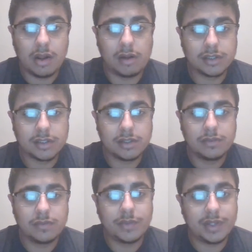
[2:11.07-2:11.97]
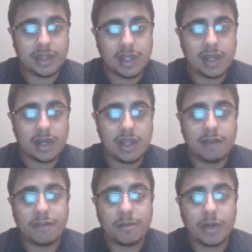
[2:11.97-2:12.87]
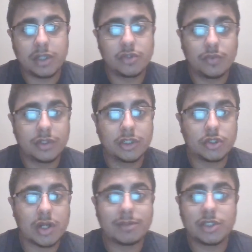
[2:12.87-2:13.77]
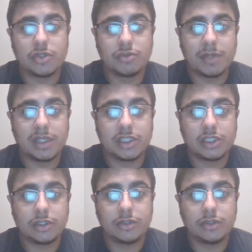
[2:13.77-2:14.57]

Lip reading: Also, with that, if the pressure were to drop too much,